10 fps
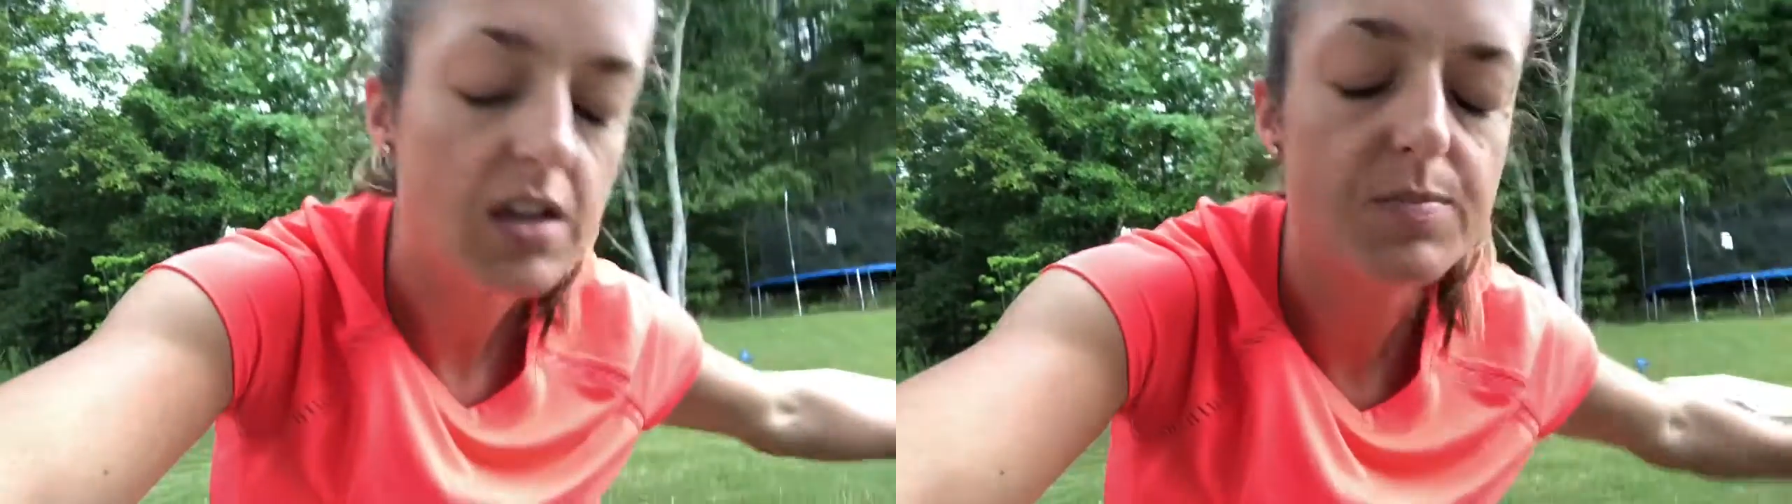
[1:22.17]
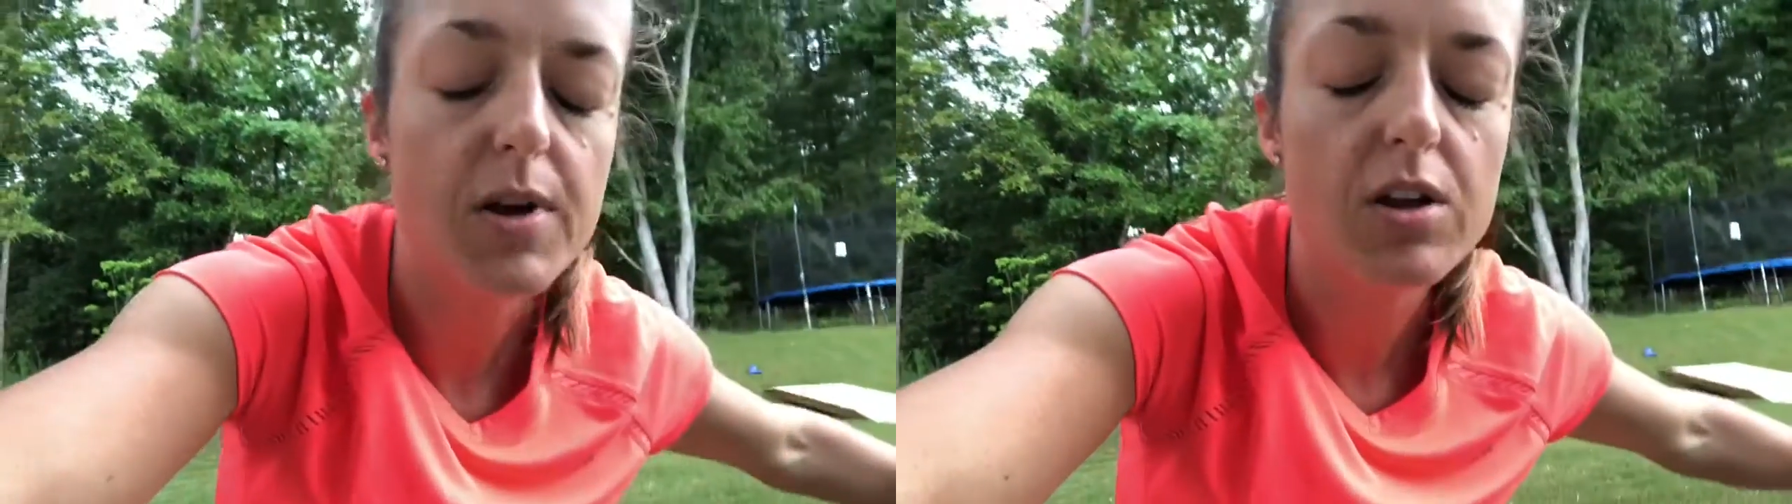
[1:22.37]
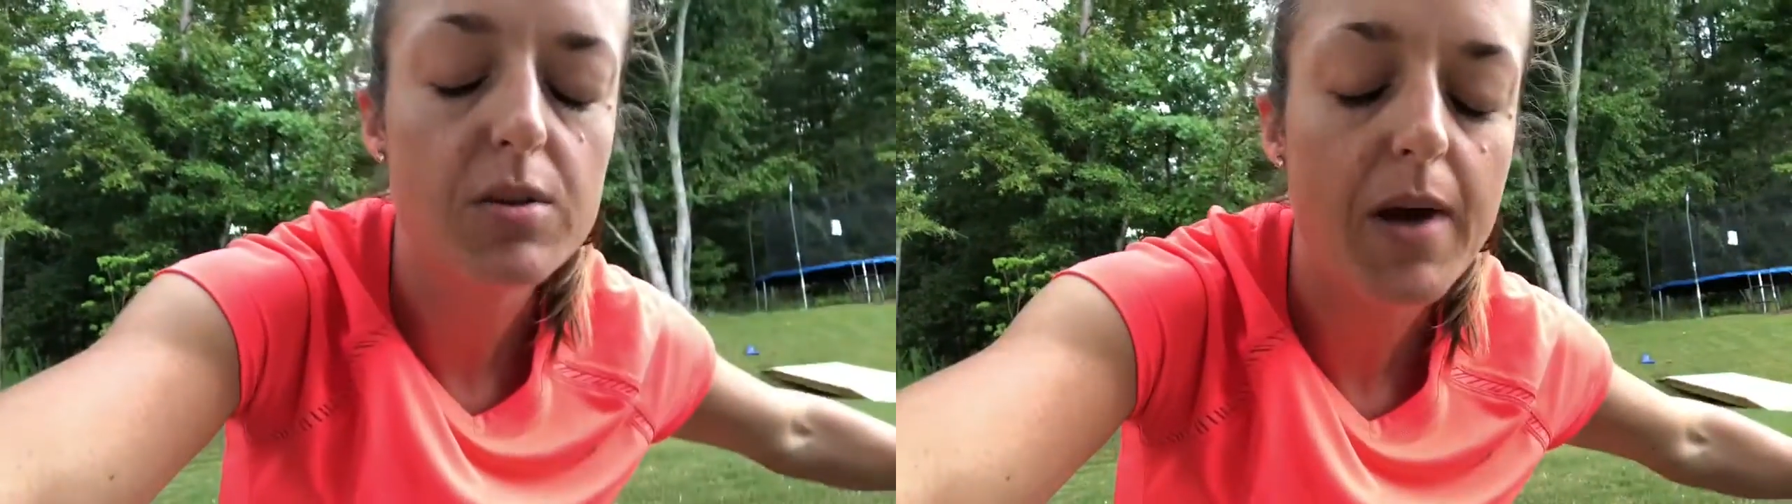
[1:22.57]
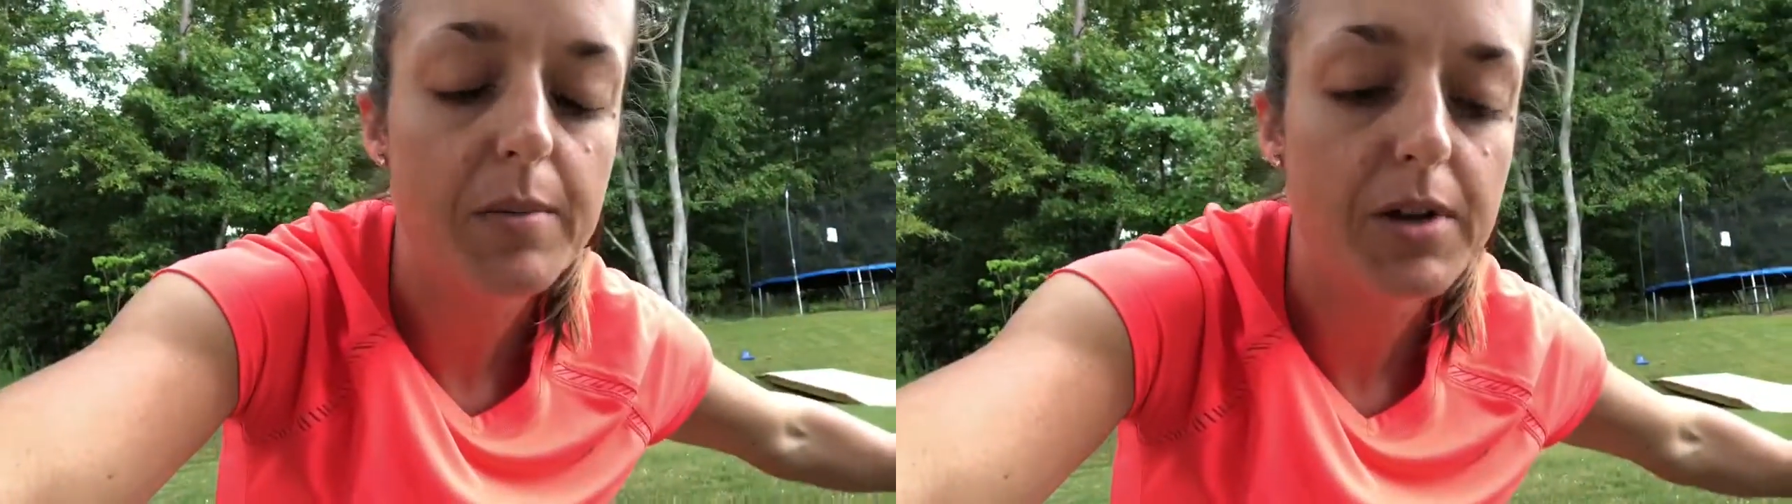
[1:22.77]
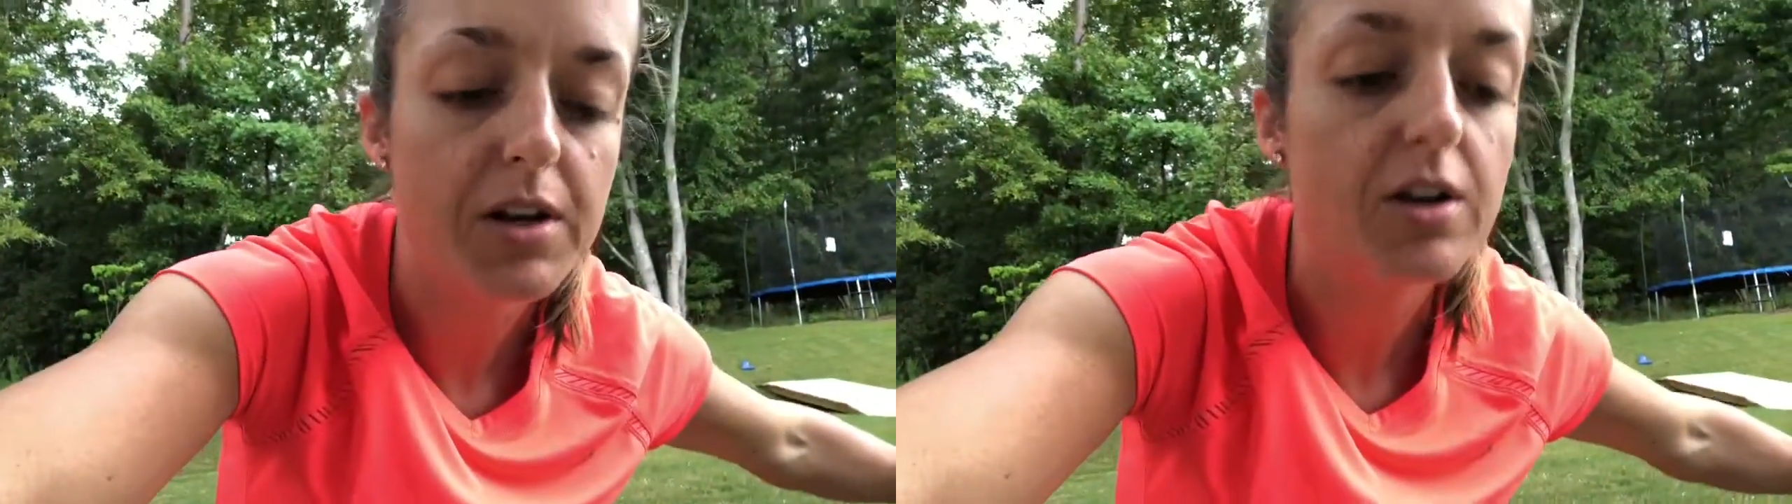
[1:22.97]
sprinkle the
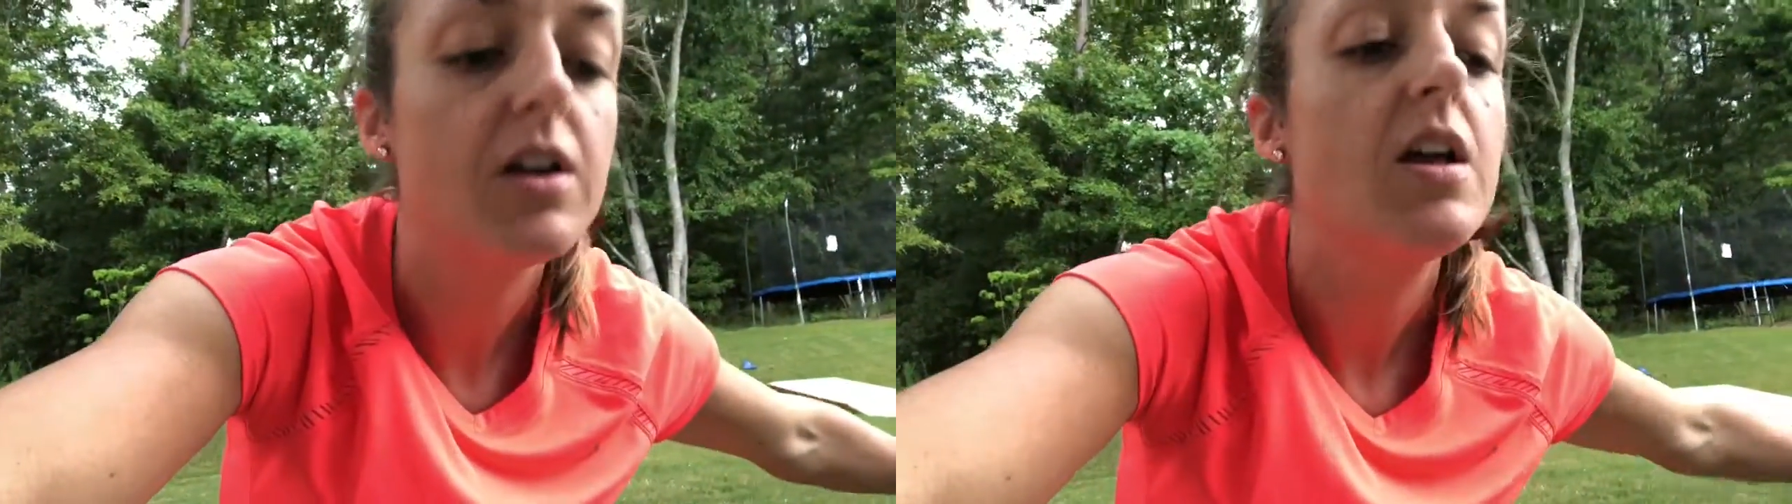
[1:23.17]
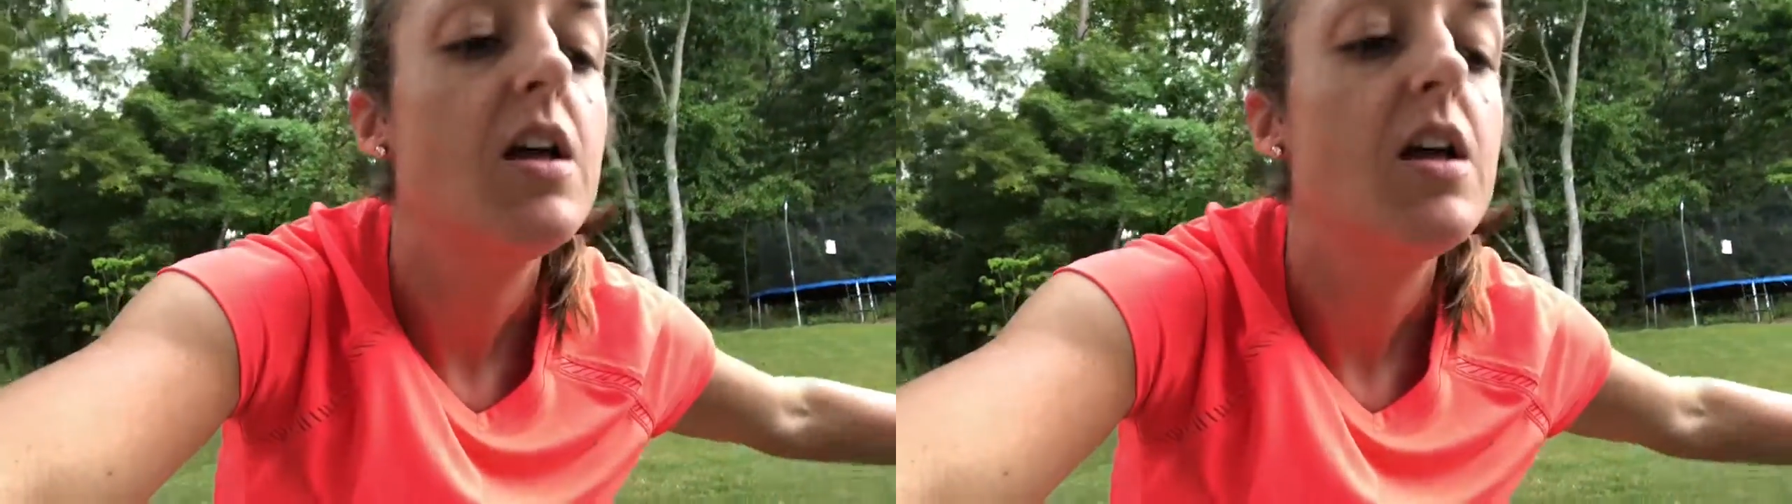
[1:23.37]
pipe cleaner